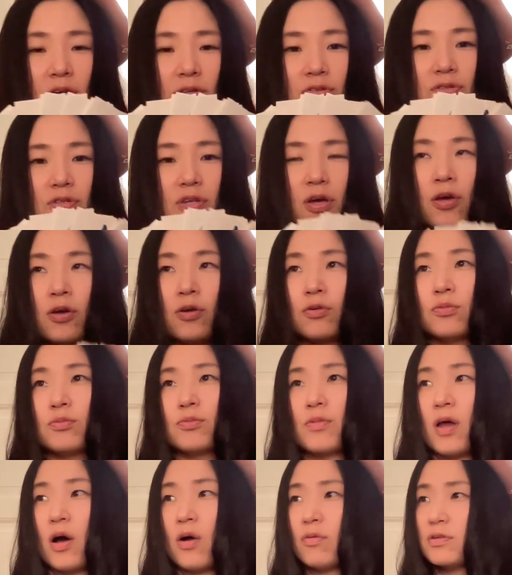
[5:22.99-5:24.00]
So
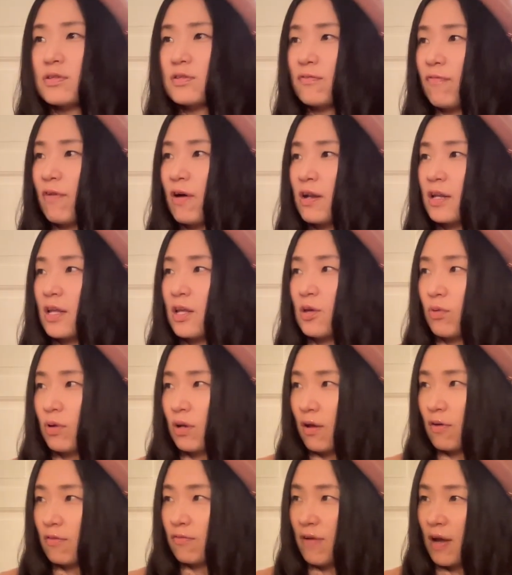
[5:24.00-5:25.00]
that was funny when
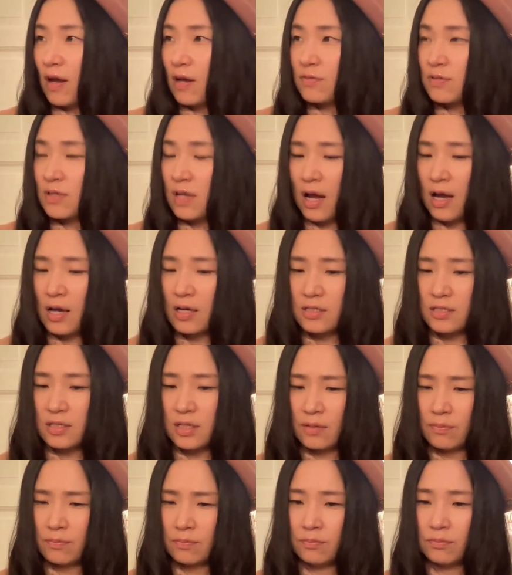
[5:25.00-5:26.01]
I found out
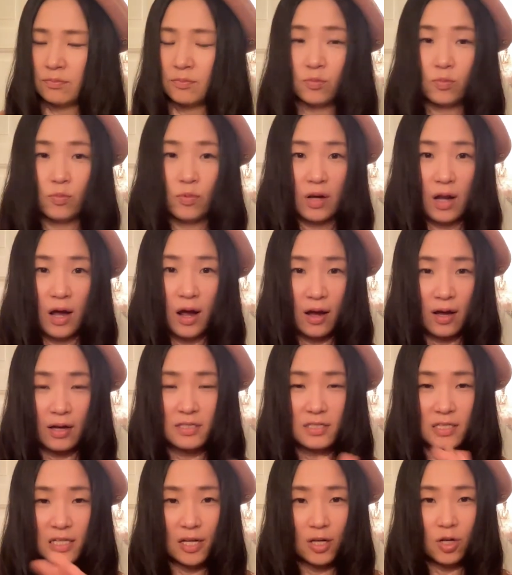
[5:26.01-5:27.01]
actually, when I
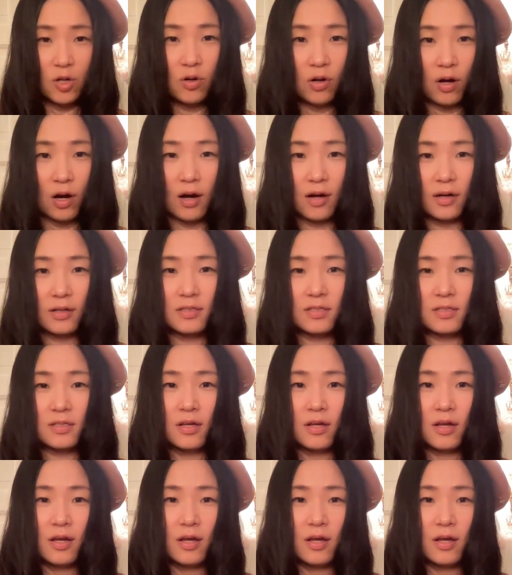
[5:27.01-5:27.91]
actually look at